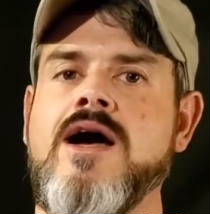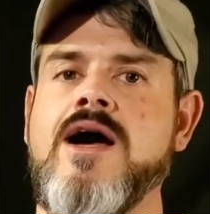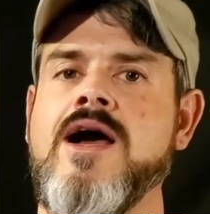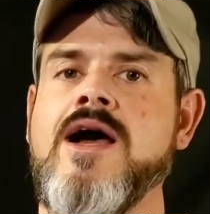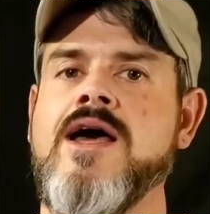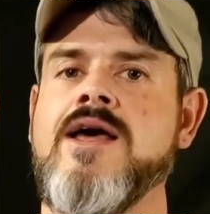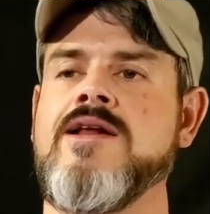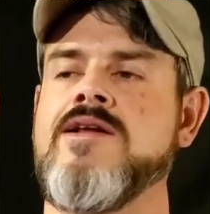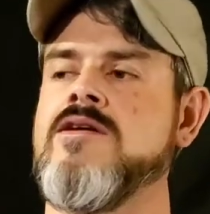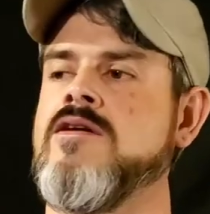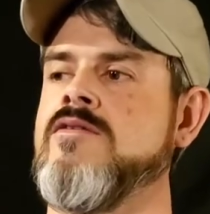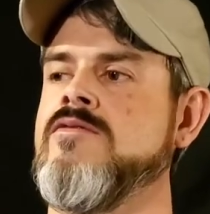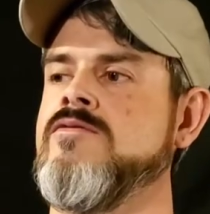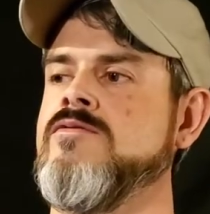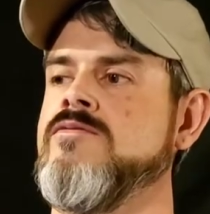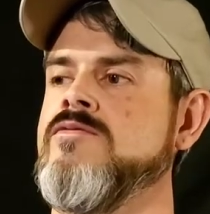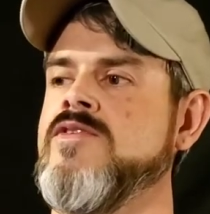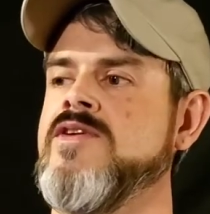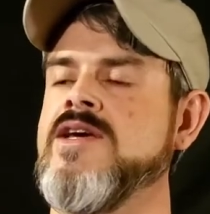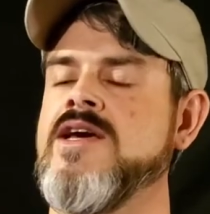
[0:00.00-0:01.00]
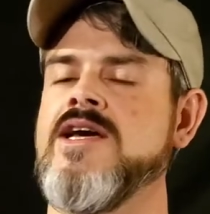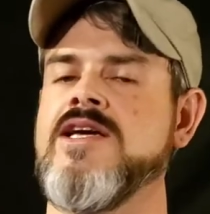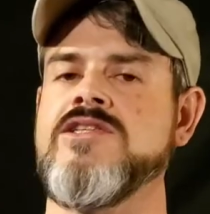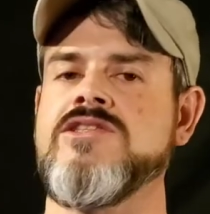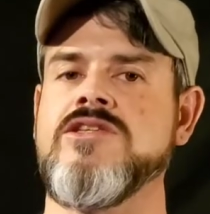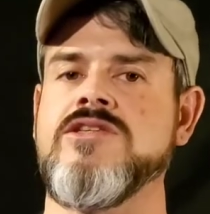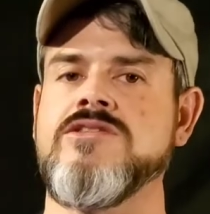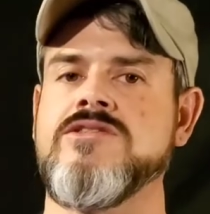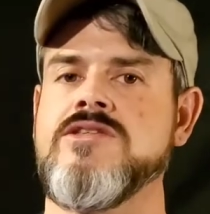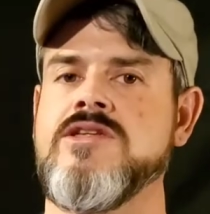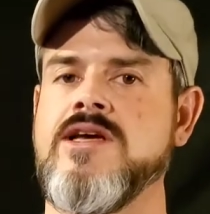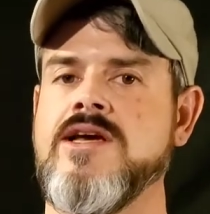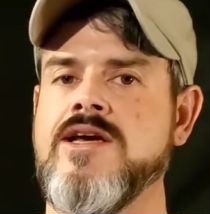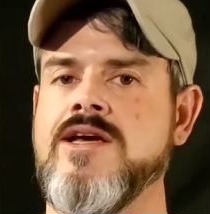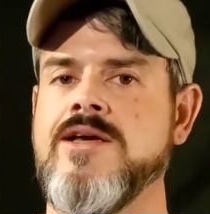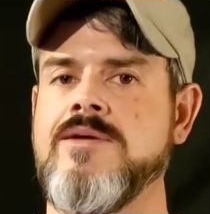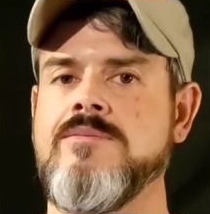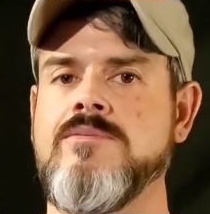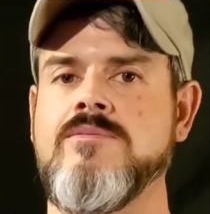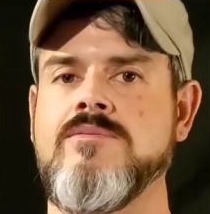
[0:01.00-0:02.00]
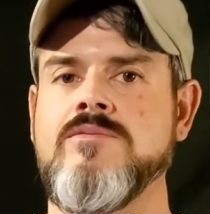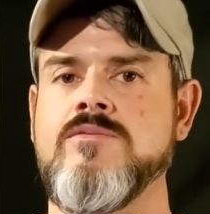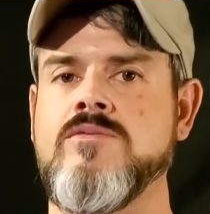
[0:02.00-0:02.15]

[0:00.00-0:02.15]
I had it on VHS tape